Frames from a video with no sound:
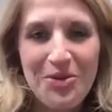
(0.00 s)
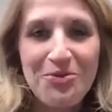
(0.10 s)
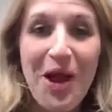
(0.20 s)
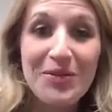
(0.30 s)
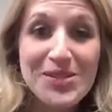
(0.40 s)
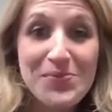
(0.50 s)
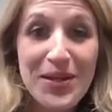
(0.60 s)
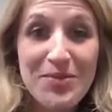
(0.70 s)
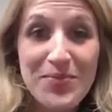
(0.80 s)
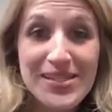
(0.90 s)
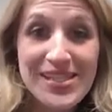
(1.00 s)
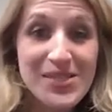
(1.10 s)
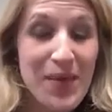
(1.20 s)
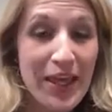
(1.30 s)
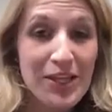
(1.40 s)
Rockwood's been in business
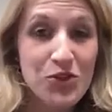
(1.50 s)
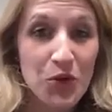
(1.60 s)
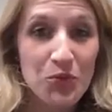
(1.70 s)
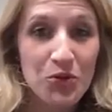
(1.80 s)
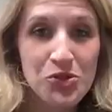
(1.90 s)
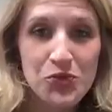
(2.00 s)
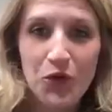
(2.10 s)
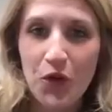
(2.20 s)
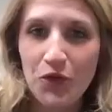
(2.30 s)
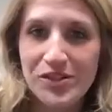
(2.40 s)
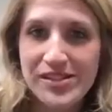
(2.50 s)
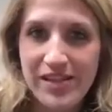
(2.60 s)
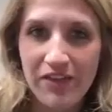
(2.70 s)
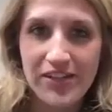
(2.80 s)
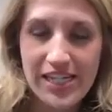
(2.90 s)
making door pulls for over
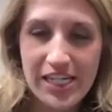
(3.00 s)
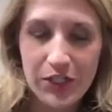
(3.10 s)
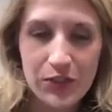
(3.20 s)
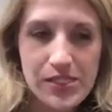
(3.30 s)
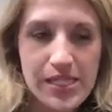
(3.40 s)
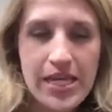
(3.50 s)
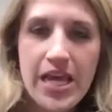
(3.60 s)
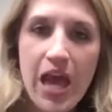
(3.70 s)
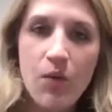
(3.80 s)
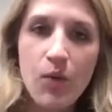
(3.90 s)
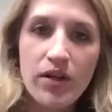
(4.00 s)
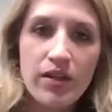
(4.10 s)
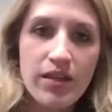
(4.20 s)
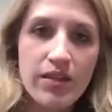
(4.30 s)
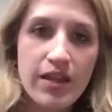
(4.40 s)
70 years, and one of
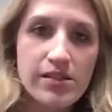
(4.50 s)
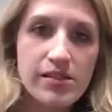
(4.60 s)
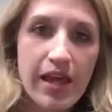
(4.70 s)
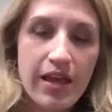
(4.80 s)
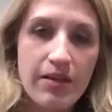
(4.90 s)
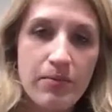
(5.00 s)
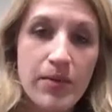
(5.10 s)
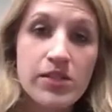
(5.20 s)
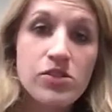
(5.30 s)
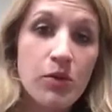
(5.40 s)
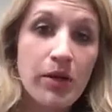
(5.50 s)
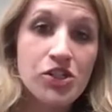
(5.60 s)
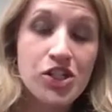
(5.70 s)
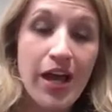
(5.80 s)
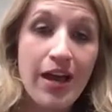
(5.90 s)
the things that means so
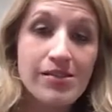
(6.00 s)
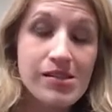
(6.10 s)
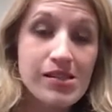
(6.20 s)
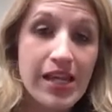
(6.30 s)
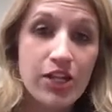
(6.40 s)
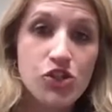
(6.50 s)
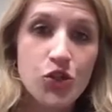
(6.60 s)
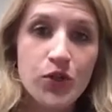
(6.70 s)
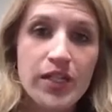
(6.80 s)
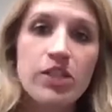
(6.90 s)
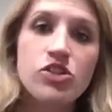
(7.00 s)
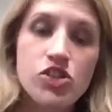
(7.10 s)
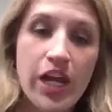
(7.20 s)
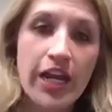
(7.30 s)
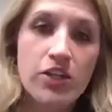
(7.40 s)
much to us is that as your needs
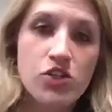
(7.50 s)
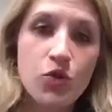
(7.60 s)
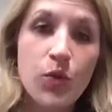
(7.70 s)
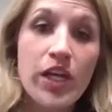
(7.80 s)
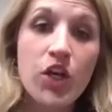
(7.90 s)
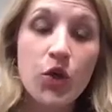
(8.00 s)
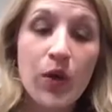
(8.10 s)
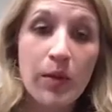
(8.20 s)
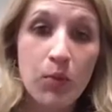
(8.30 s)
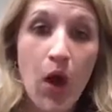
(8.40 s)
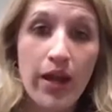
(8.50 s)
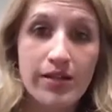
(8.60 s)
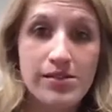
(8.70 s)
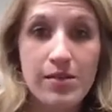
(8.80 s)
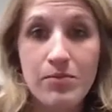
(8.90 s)
change, we can create
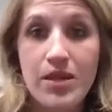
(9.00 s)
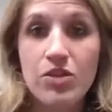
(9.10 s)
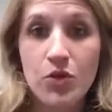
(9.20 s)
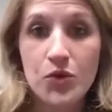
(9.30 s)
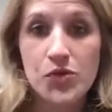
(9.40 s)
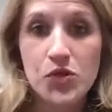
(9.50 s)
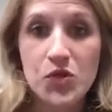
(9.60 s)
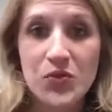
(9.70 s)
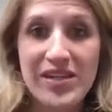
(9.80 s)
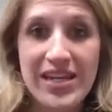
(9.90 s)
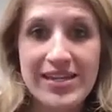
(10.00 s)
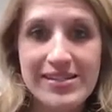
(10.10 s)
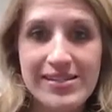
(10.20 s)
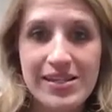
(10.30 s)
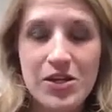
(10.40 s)
products that meet those new
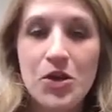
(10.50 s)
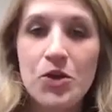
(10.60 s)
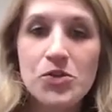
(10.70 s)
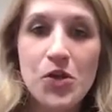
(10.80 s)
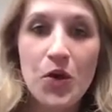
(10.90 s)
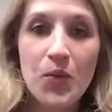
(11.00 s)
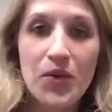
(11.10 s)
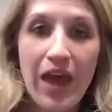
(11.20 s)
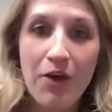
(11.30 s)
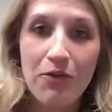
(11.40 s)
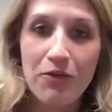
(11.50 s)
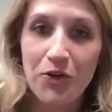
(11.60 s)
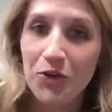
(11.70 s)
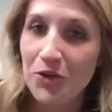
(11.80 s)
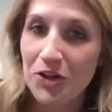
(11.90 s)
needs. So without
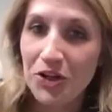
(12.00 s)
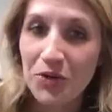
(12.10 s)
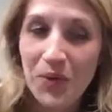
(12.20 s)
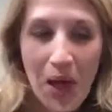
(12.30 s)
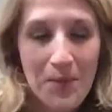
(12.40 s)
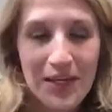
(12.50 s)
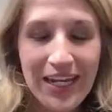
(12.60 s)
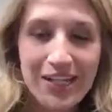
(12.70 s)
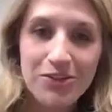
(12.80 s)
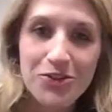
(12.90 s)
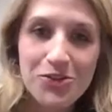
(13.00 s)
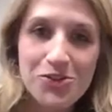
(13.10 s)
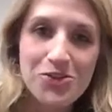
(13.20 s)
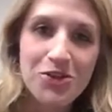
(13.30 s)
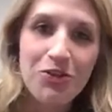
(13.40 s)
further ado, I'm going to introduce
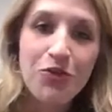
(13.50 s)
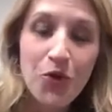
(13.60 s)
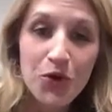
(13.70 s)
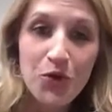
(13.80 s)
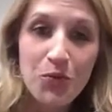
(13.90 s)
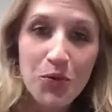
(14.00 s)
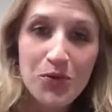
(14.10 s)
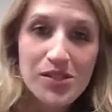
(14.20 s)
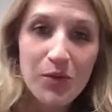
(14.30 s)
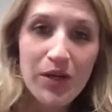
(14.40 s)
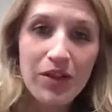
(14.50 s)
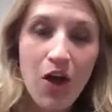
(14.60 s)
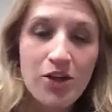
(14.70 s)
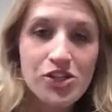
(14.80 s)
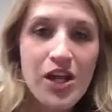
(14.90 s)
you to the 4 new pulls that we
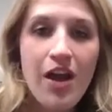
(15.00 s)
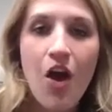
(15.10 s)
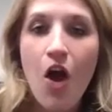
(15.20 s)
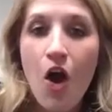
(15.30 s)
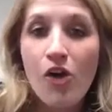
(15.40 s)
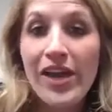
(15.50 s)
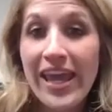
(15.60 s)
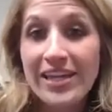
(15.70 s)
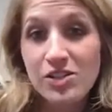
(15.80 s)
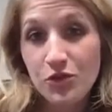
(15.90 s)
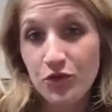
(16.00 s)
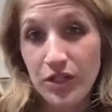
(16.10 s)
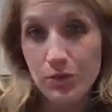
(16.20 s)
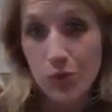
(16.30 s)
launched, all hands-free